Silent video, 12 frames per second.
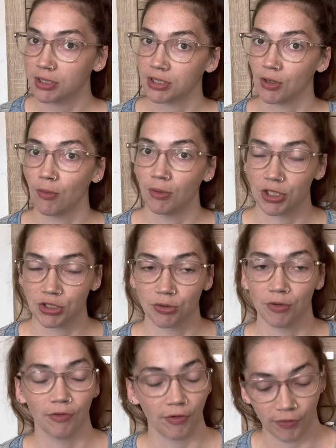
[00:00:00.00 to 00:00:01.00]
So I want to do
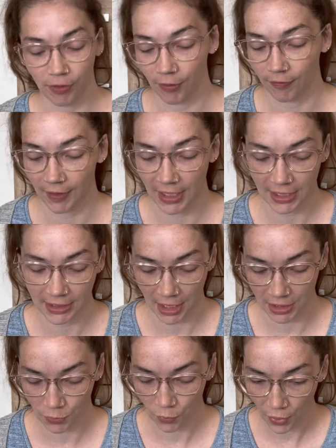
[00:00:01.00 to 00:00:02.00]
a review of these
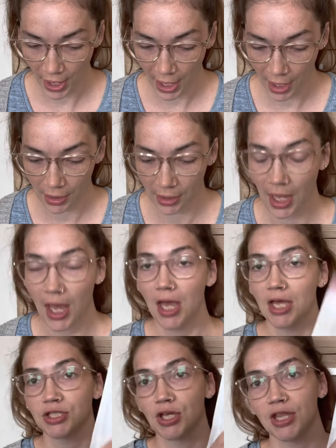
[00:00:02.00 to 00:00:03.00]
as well.
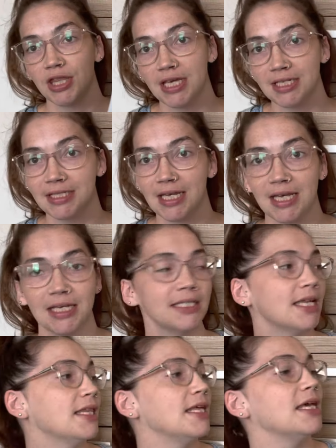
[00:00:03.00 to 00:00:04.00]
So this is
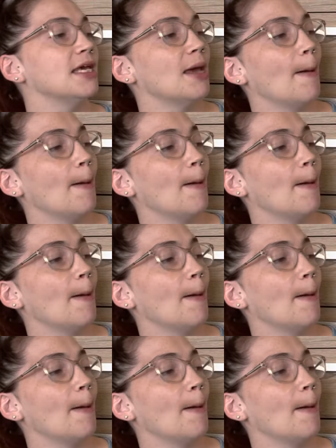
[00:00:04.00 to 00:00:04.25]
the